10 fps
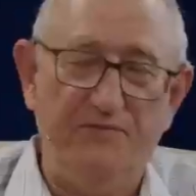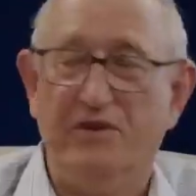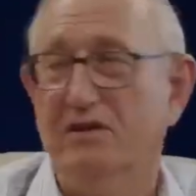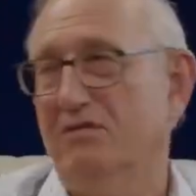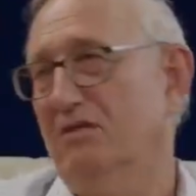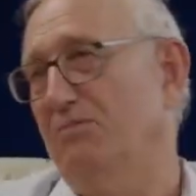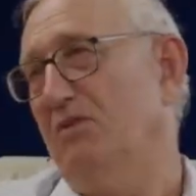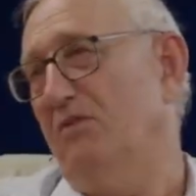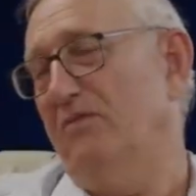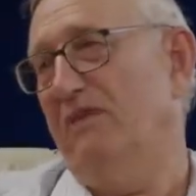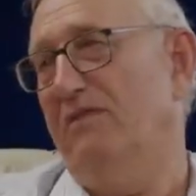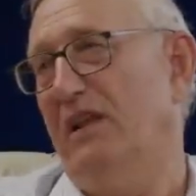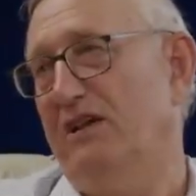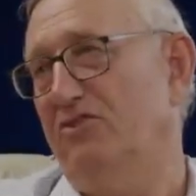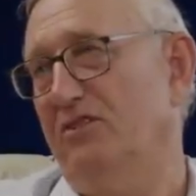if you go to the book of
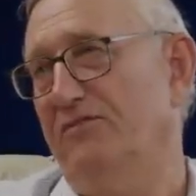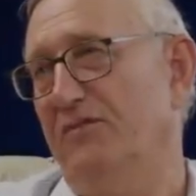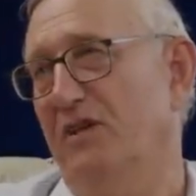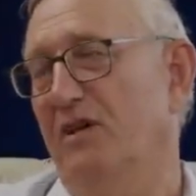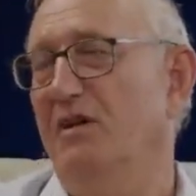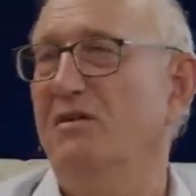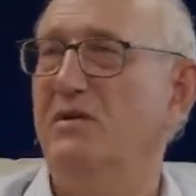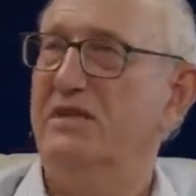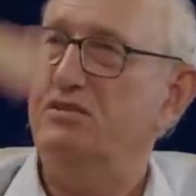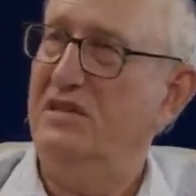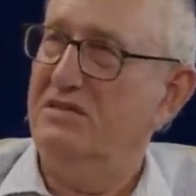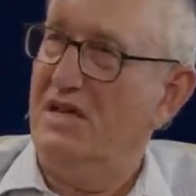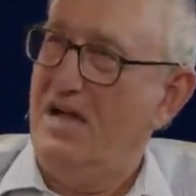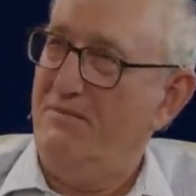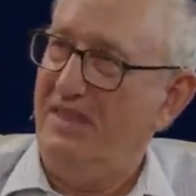Revelation, where it says,
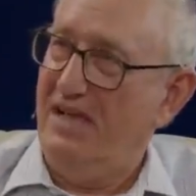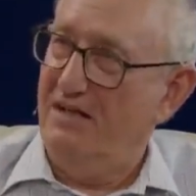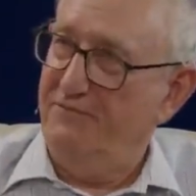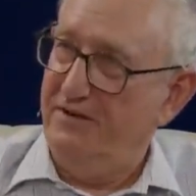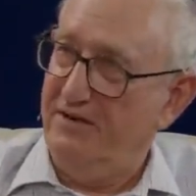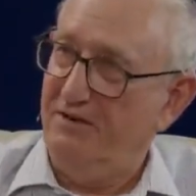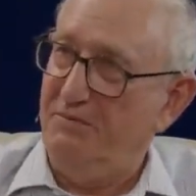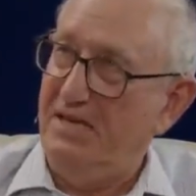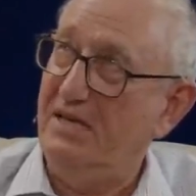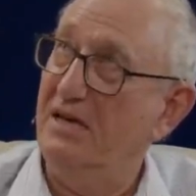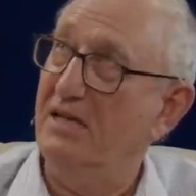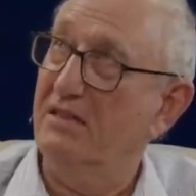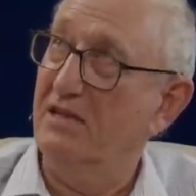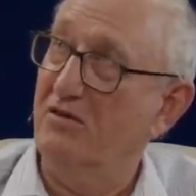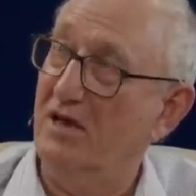I am the Alpha and mm-hmm. Omega,
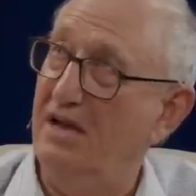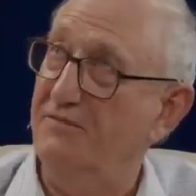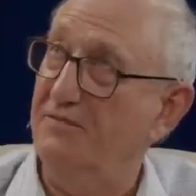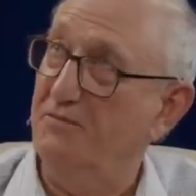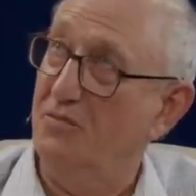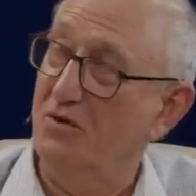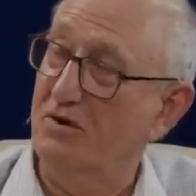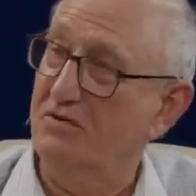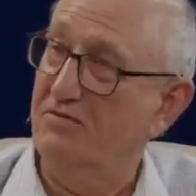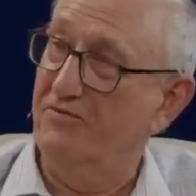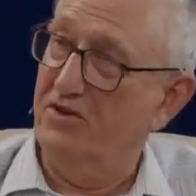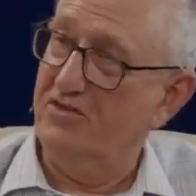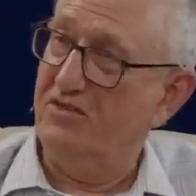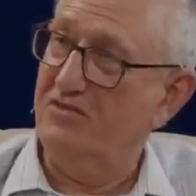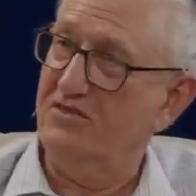and then you have more
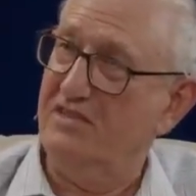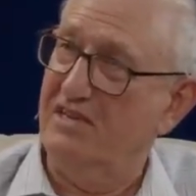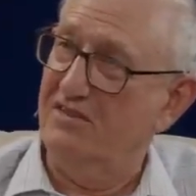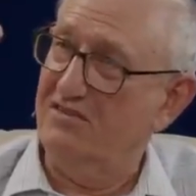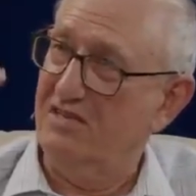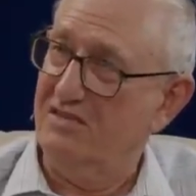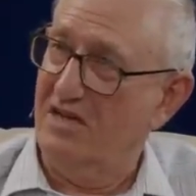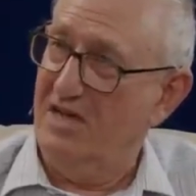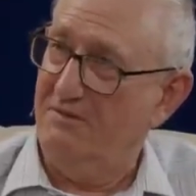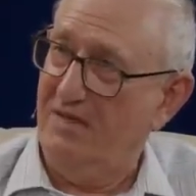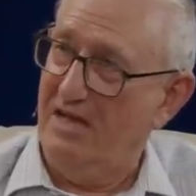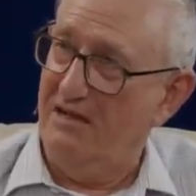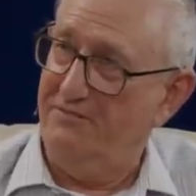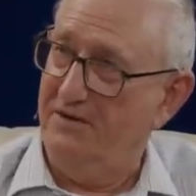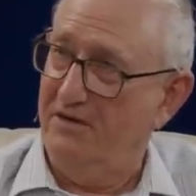verses, and then it says, I am the
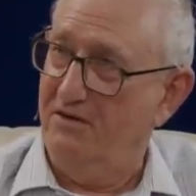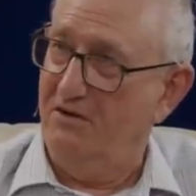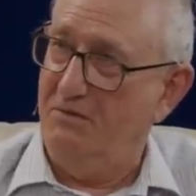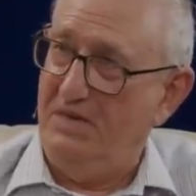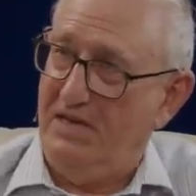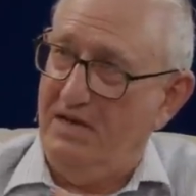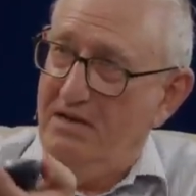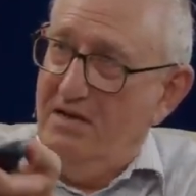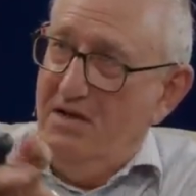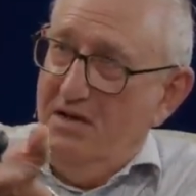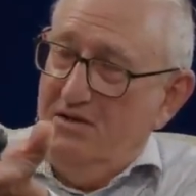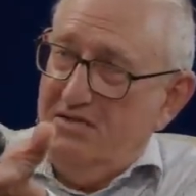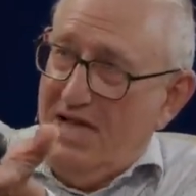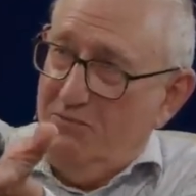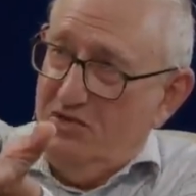Alpha and the Omega,
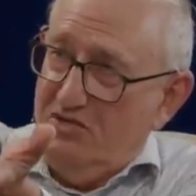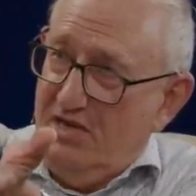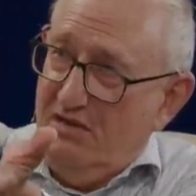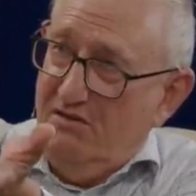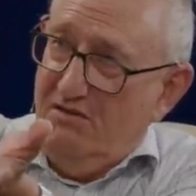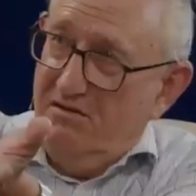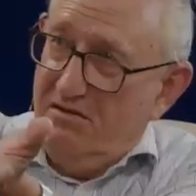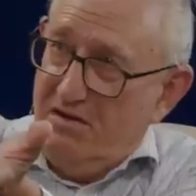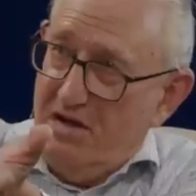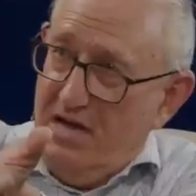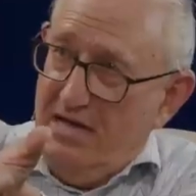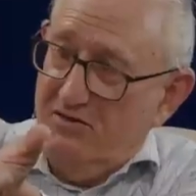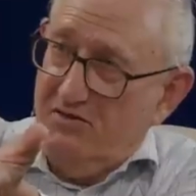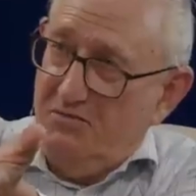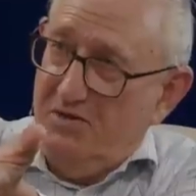sandwiching the yeah.
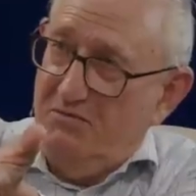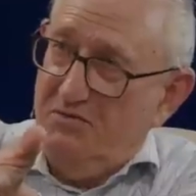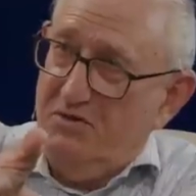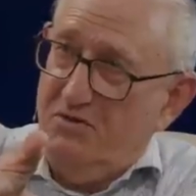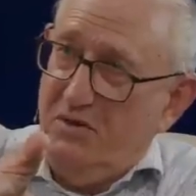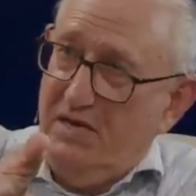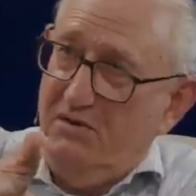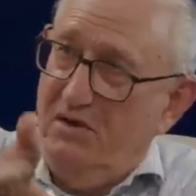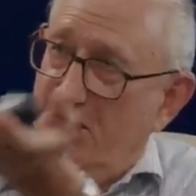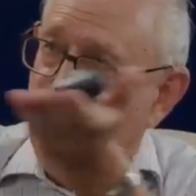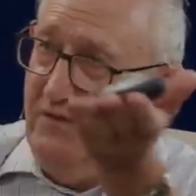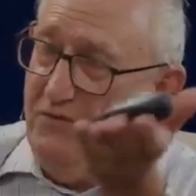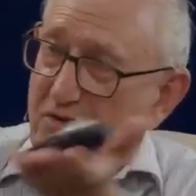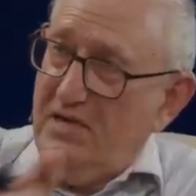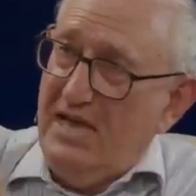chiasm in between. If
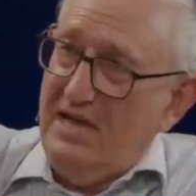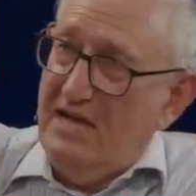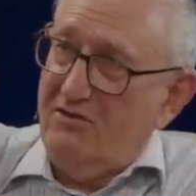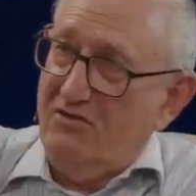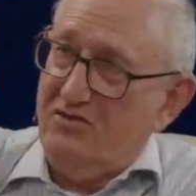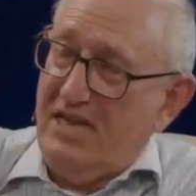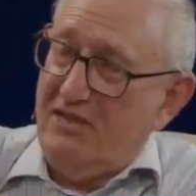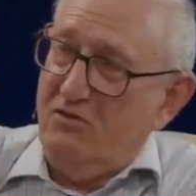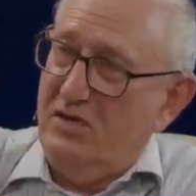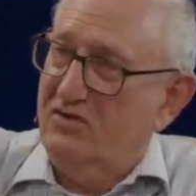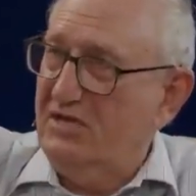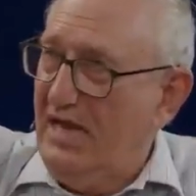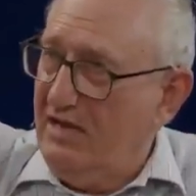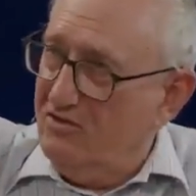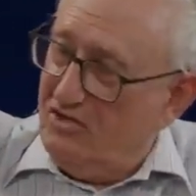you take out the second one
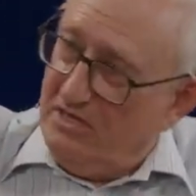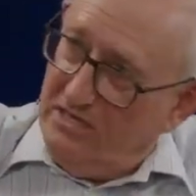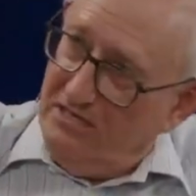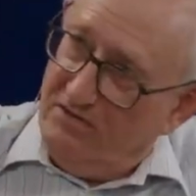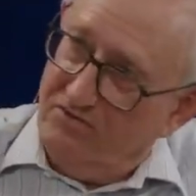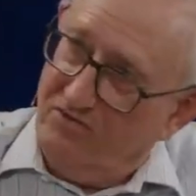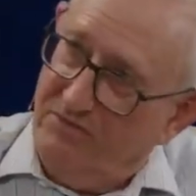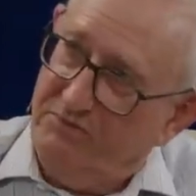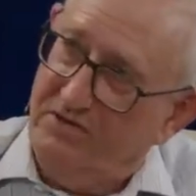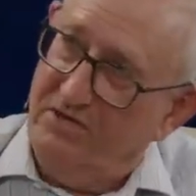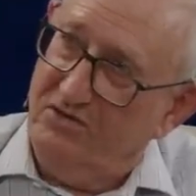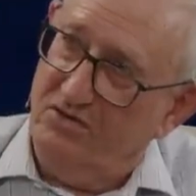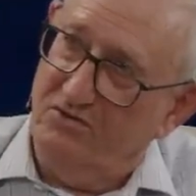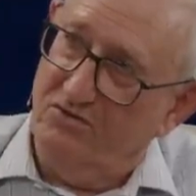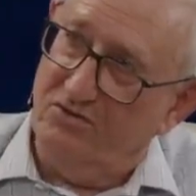saying it's a needless
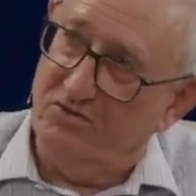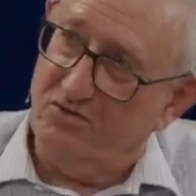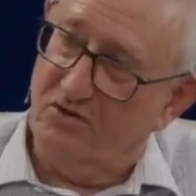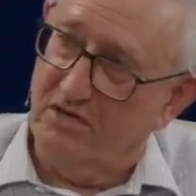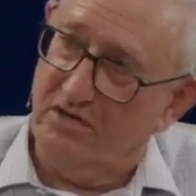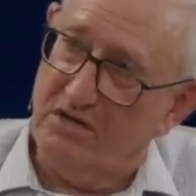repetition, you destroy the